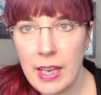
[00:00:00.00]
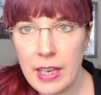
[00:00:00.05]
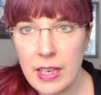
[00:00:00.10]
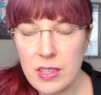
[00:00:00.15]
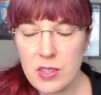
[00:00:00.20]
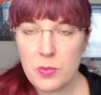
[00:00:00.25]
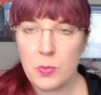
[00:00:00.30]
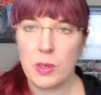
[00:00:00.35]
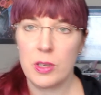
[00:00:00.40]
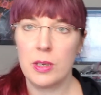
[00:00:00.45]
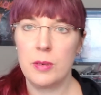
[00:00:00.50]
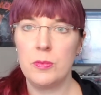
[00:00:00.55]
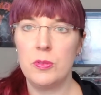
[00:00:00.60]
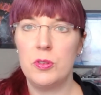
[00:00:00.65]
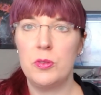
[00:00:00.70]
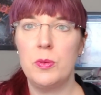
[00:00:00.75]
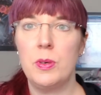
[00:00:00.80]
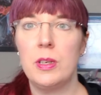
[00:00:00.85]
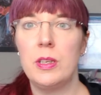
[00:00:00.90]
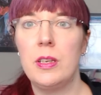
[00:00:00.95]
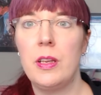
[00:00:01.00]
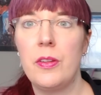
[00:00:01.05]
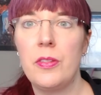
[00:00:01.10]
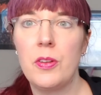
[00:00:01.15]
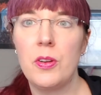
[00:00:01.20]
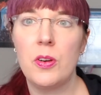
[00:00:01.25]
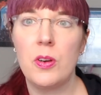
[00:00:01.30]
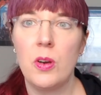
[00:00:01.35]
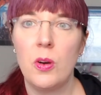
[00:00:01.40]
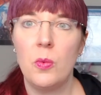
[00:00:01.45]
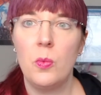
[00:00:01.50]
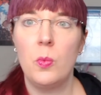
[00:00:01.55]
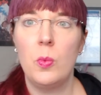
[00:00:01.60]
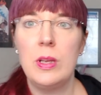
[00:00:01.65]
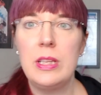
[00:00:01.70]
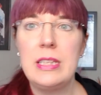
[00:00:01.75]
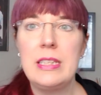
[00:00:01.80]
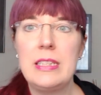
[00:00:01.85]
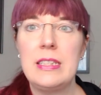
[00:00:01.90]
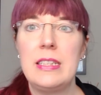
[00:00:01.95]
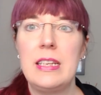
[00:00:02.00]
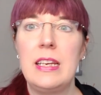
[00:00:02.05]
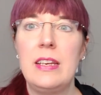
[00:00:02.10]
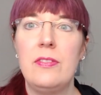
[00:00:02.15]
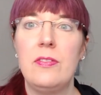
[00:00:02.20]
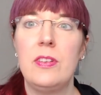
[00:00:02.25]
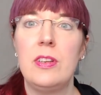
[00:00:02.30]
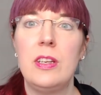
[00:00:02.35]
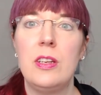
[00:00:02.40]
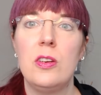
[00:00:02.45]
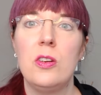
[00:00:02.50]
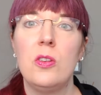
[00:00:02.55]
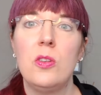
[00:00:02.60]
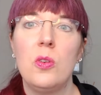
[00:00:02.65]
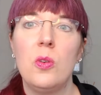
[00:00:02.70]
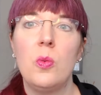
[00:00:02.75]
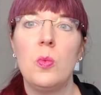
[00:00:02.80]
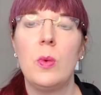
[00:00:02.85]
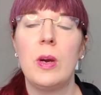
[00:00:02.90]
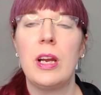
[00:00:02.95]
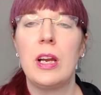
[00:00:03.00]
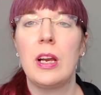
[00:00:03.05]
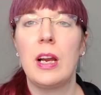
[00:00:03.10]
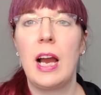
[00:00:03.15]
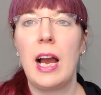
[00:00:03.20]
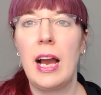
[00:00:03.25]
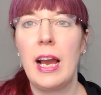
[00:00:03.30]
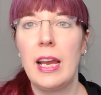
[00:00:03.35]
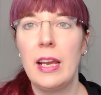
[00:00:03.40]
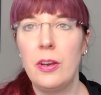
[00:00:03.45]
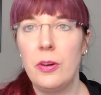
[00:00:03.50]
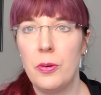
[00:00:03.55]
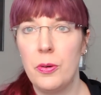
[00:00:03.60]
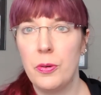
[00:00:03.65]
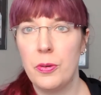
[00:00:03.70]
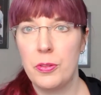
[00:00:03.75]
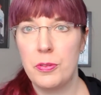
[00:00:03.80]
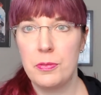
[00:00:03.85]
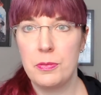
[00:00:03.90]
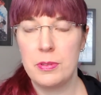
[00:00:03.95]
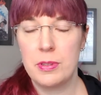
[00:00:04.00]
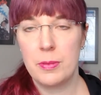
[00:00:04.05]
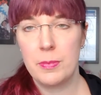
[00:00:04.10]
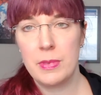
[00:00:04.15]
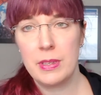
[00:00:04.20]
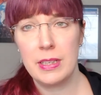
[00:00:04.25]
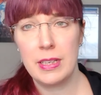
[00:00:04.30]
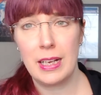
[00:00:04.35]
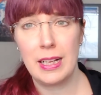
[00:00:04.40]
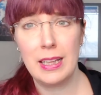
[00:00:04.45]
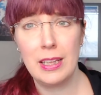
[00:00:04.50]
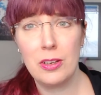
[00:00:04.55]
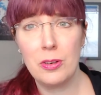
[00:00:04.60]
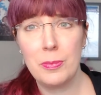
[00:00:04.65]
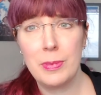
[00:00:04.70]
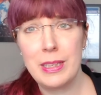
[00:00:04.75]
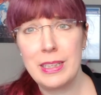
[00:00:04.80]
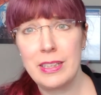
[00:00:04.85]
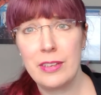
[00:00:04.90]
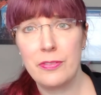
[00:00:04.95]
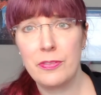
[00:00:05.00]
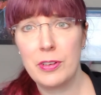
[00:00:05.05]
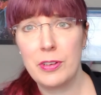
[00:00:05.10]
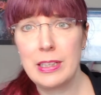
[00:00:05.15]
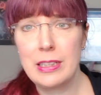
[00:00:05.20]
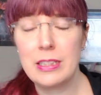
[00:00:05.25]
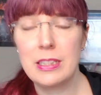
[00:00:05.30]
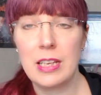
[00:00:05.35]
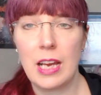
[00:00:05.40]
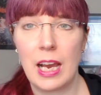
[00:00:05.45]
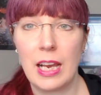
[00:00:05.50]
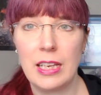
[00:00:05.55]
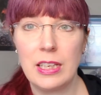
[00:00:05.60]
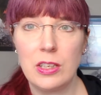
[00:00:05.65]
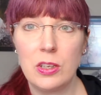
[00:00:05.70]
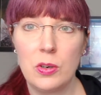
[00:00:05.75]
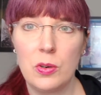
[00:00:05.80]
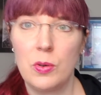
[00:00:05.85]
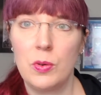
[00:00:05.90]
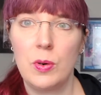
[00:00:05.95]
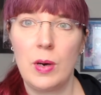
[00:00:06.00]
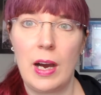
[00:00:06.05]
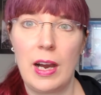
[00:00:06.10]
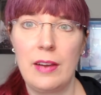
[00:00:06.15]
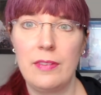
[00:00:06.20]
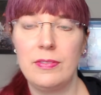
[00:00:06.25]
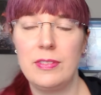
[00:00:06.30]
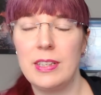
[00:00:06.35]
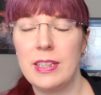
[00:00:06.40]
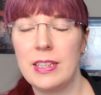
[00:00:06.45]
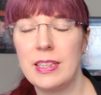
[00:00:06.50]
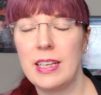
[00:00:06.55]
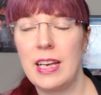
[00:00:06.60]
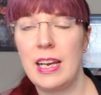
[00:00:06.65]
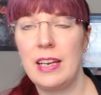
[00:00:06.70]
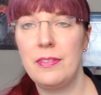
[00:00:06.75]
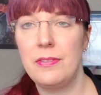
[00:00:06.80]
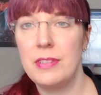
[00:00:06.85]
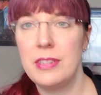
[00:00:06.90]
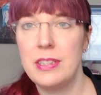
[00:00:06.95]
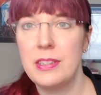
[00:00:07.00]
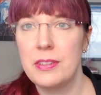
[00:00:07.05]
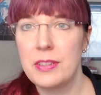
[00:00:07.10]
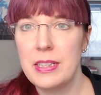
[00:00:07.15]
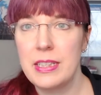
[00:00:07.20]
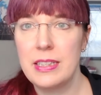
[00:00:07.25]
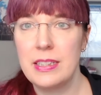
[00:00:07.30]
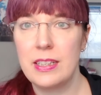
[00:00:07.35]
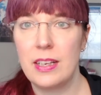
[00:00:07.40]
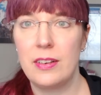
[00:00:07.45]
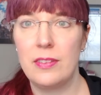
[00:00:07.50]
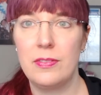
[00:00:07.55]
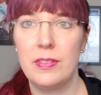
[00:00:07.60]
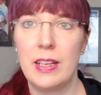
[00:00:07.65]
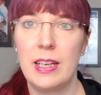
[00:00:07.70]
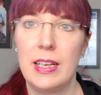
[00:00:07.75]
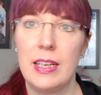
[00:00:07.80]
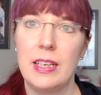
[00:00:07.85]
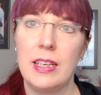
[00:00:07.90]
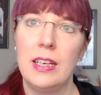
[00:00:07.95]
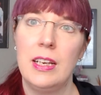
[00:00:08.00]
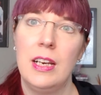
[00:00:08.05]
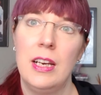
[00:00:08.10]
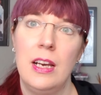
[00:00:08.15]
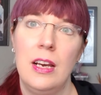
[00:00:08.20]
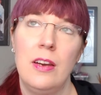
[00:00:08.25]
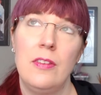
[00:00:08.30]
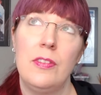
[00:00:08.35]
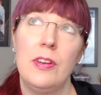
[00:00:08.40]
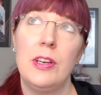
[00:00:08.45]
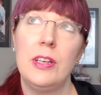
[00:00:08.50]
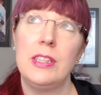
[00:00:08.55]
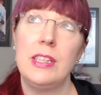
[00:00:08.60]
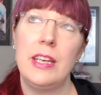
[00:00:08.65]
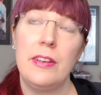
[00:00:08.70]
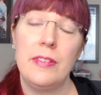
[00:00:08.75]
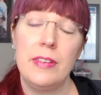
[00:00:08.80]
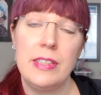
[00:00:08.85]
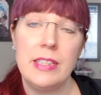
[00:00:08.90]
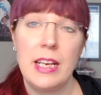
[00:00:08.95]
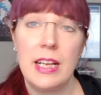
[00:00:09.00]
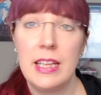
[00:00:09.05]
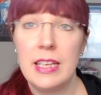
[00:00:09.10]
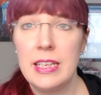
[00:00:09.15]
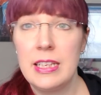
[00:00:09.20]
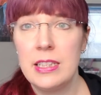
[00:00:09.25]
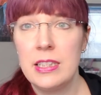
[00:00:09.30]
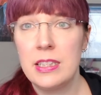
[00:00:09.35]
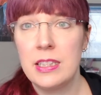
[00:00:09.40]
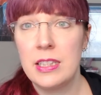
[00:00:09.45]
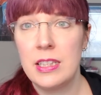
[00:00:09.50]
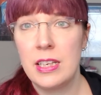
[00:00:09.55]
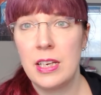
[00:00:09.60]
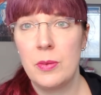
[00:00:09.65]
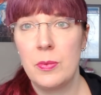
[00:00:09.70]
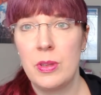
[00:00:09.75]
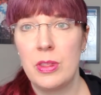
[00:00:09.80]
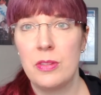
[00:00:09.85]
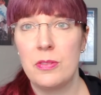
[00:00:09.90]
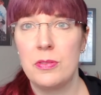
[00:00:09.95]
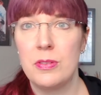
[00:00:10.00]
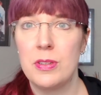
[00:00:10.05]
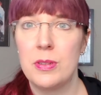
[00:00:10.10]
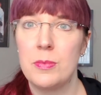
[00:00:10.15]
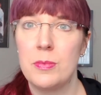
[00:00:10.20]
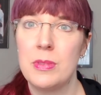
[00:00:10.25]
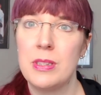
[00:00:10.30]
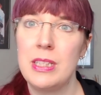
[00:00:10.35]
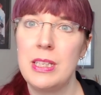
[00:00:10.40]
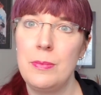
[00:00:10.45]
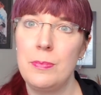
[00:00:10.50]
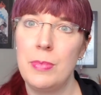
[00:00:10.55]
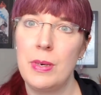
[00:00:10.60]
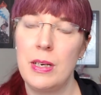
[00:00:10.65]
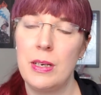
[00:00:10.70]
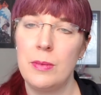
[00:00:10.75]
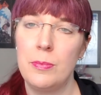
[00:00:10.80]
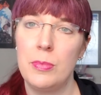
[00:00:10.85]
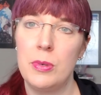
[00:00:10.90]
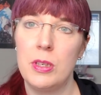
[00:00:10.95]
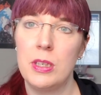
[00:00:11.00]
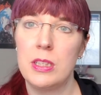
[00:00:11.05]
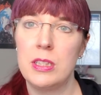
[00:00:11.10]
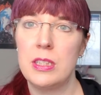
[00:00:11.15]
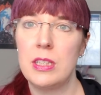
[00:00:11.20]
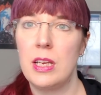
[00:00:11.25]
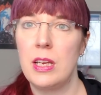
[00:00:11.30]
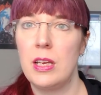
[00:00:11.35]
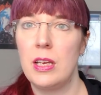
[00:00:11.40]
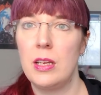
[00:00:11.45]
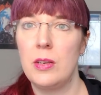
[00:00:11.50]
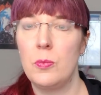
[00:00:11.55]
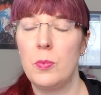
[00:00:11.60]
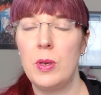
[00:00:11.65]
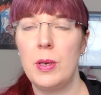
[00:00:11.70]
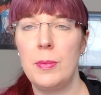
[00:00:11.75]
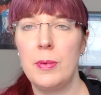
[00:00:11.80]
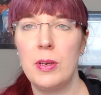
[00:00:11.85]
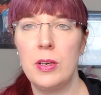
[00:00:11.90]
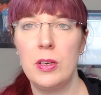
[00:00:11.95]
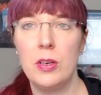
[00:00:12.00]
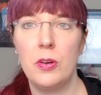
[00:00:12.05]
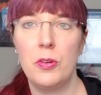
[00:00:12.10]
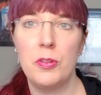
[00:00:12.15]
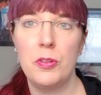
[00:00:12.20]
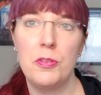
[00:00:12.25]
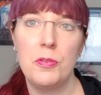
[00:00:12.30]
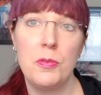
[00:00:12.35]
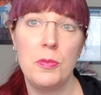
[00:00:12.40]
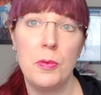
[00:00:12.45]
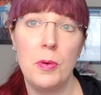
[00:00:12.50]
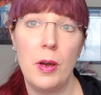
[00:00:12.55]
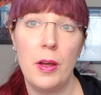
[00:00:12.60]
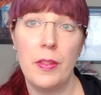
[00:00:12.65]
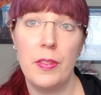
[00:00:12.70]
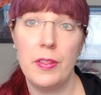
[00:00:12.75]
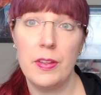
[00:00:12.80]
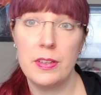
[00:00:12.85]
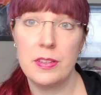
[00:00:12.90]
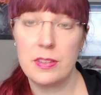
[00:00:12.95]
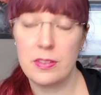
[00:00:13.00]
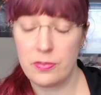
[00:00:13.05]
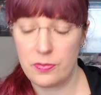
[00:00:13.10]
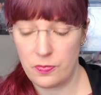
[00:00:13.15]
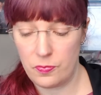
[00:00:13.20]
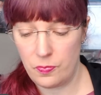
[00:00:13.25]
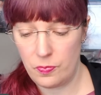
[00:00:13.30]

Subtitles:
guys, welcome to another Wednesday video where I go through something a little bit different. I know I've done kind of a series of like fairy tale retellings, and then I went through some steampunk books, and what I'm going to go through this